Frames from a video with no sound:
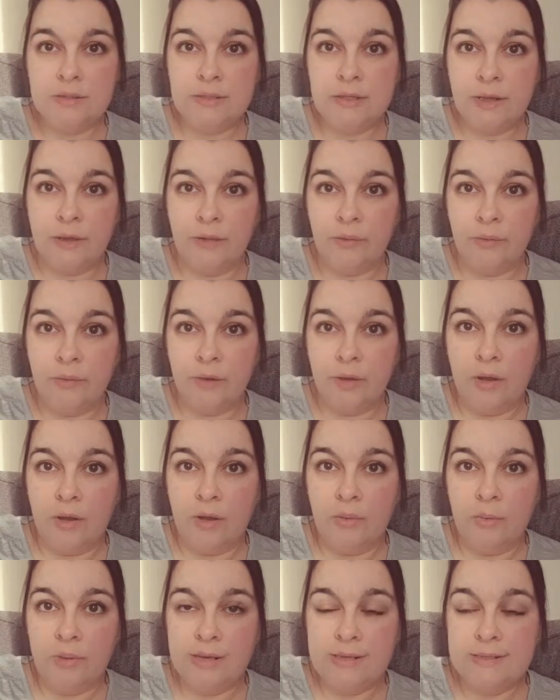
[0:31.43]
So
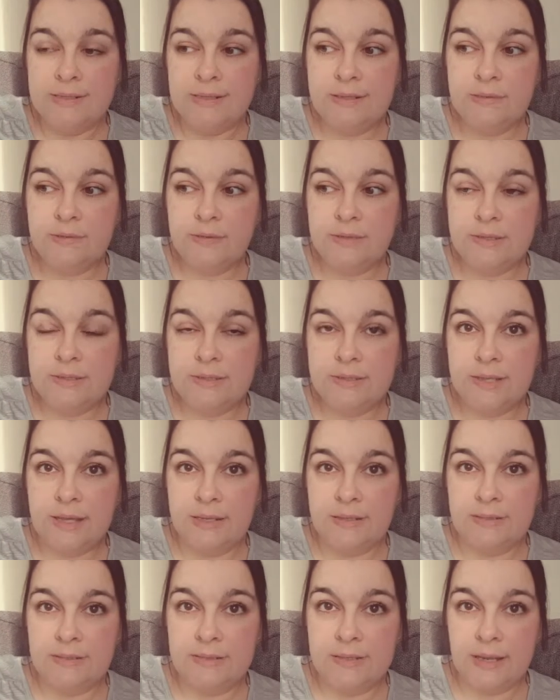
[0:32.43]
I went in on the
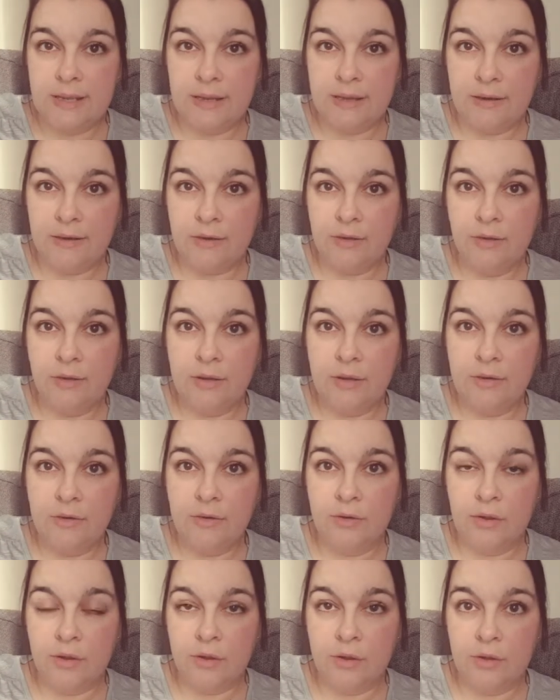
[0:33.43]
Saturday at 9
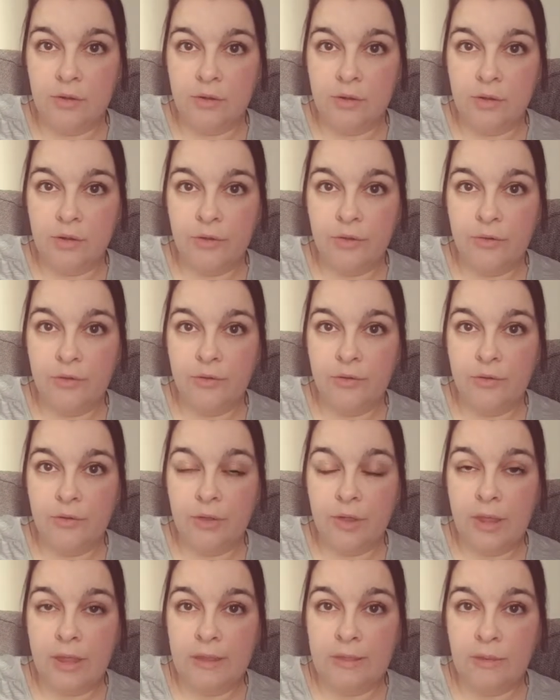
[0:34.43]
o'clock
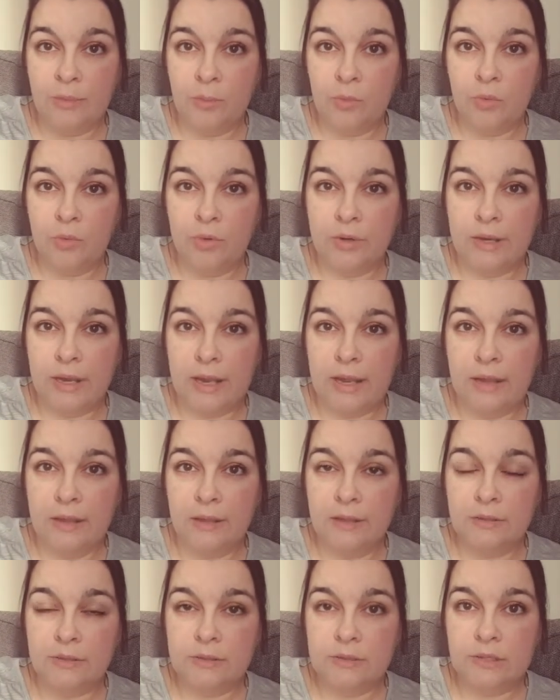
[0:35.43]
in the
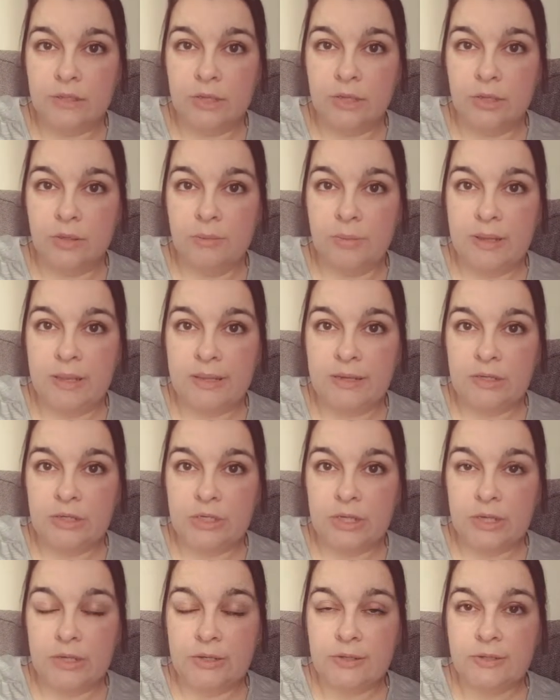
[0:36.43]
morning to be
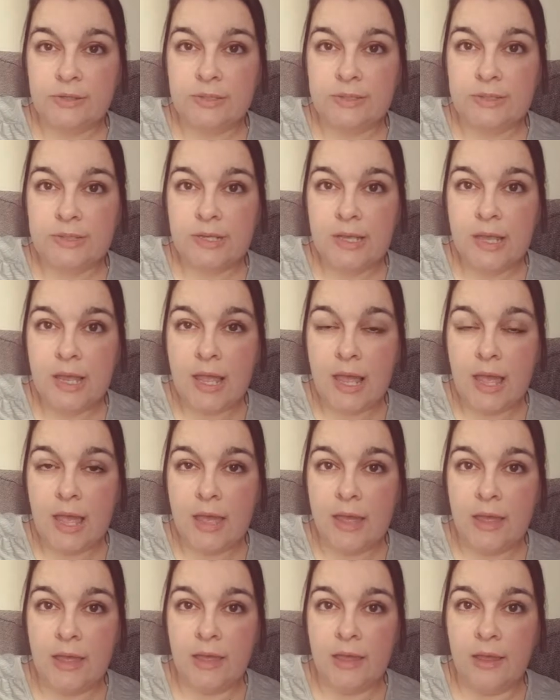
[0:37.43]
induced.
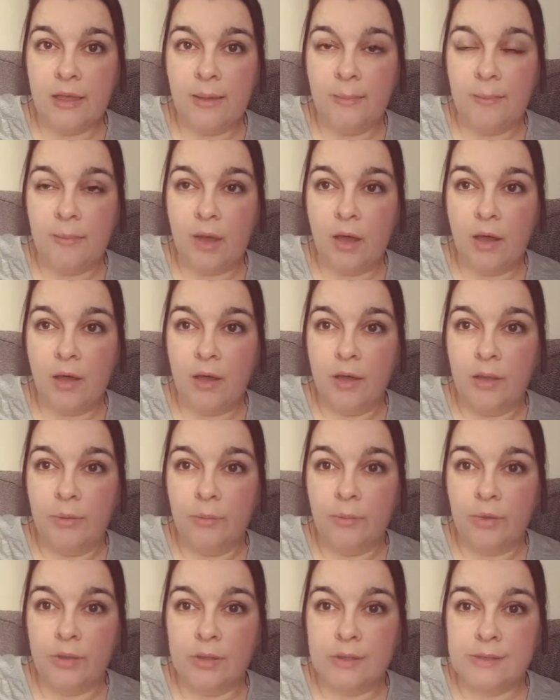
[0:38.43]
I
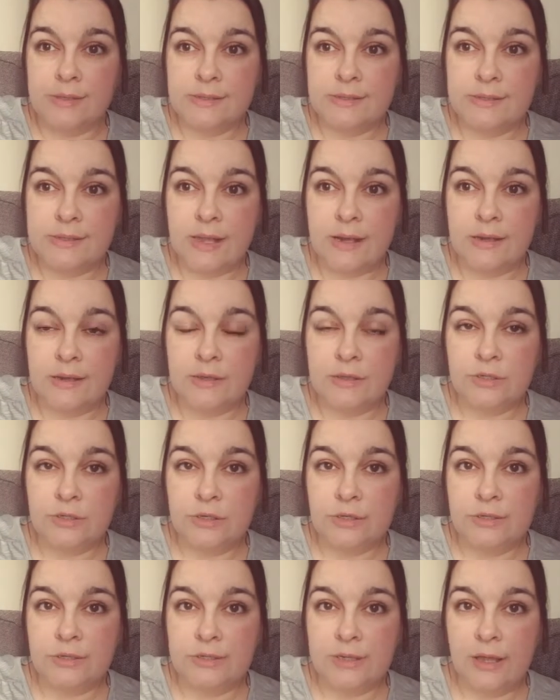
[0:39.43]
was then
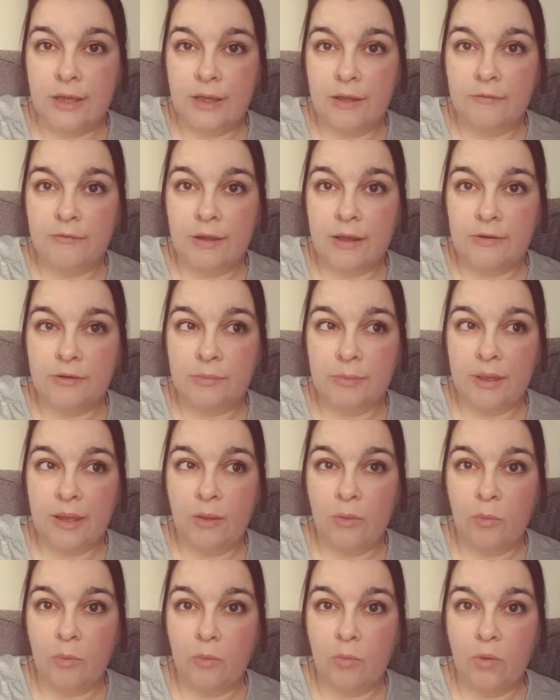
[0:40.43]
induced at around
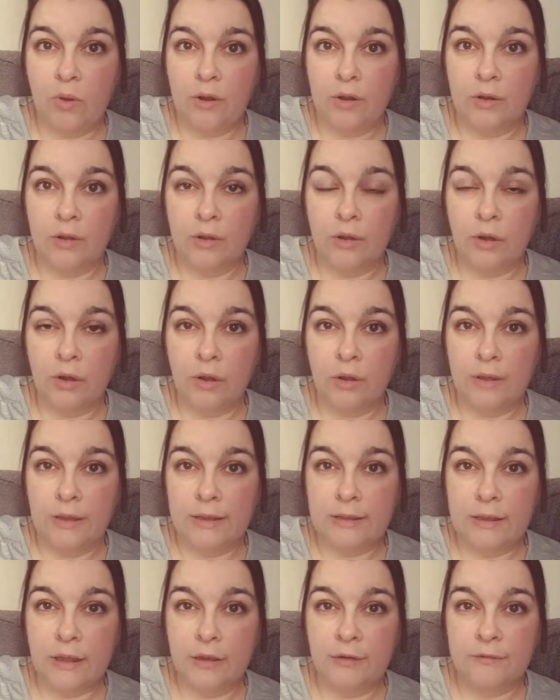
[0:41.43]
about 1 o'clock
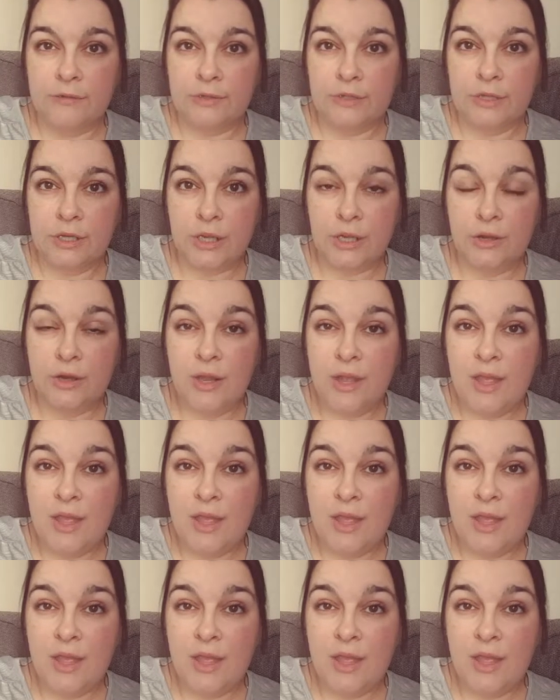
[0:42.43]
in the afternoon.